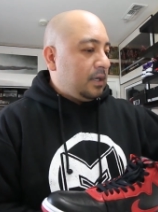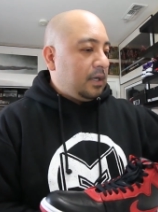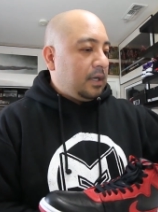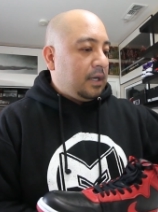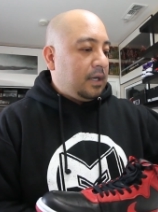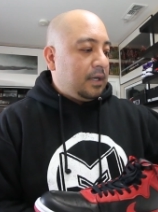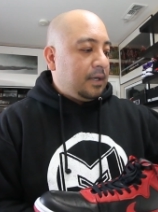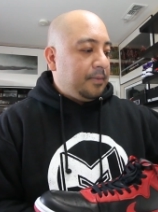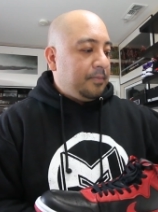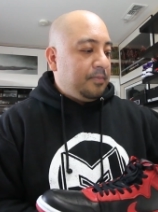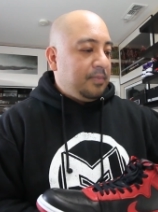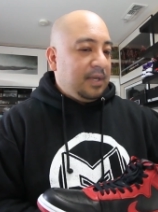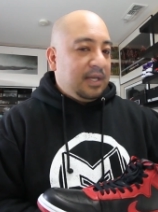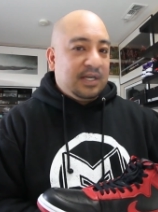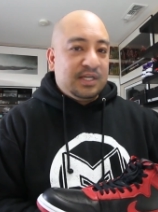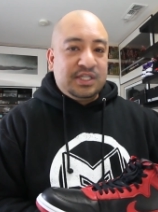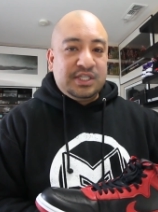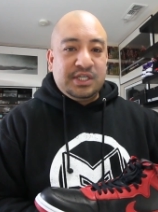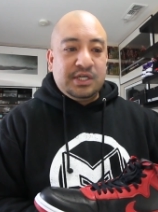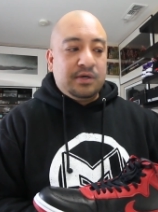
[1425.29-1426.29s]
uh, being
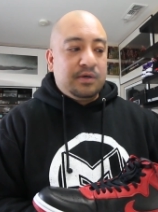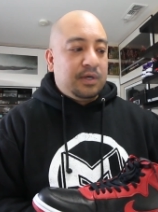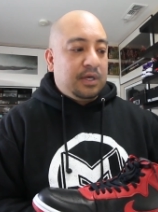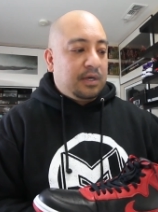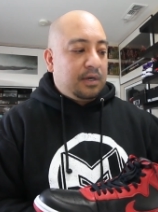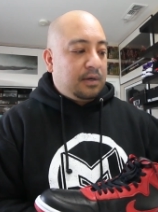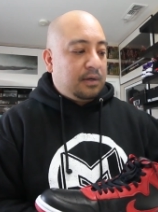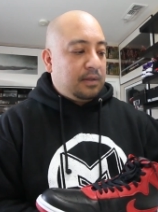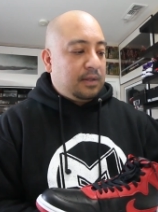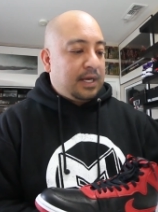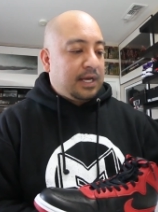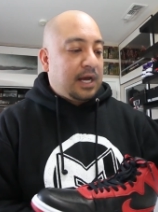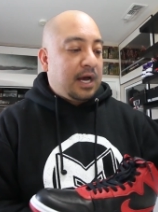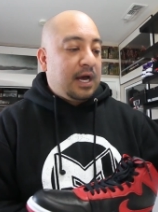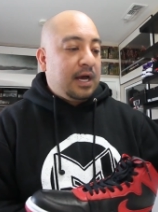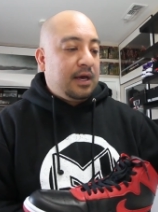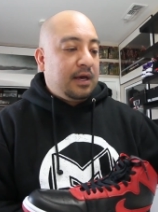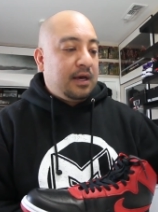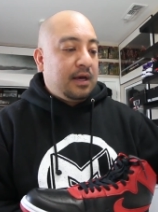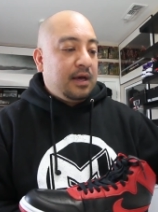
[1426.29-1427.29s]
a shill here. Like
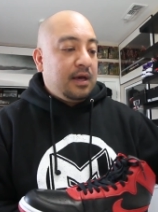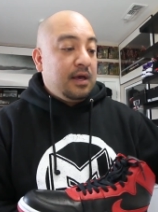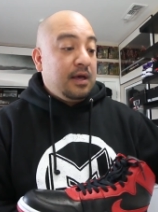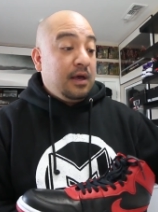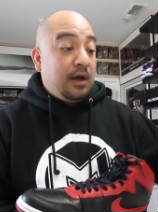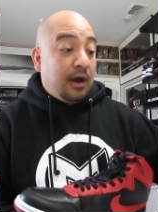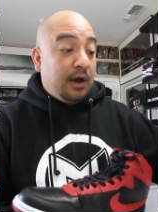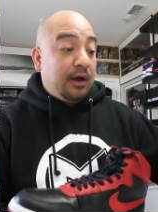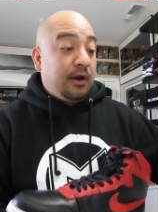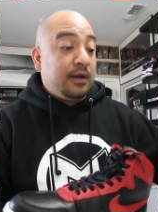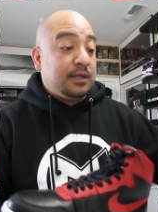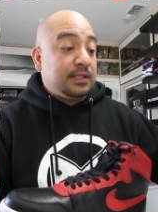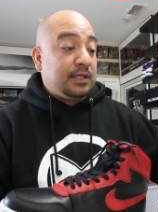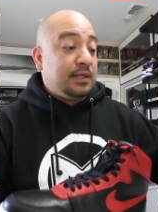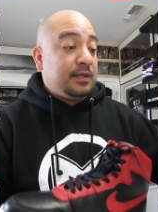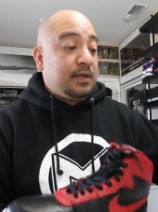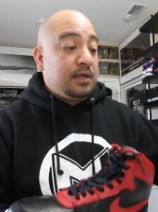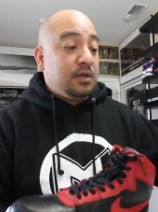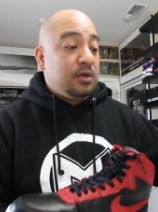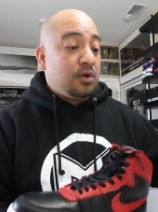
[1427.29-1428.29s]
I I honestly
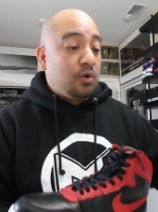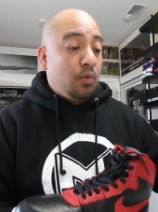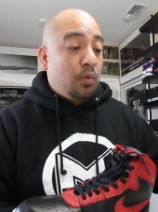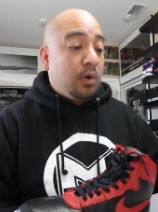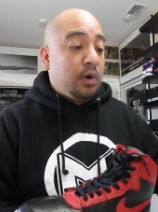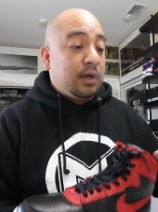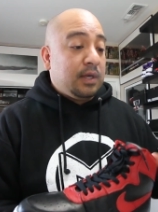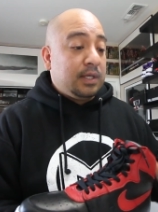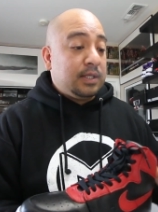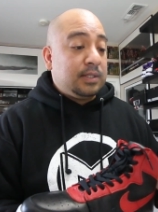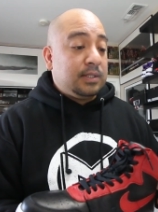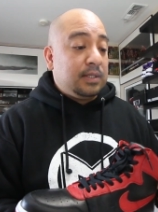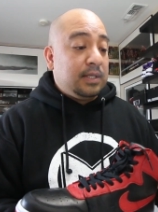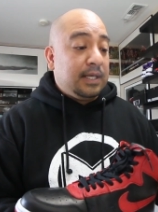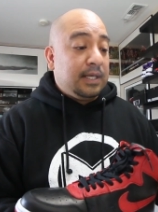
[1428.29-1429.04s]
think your work is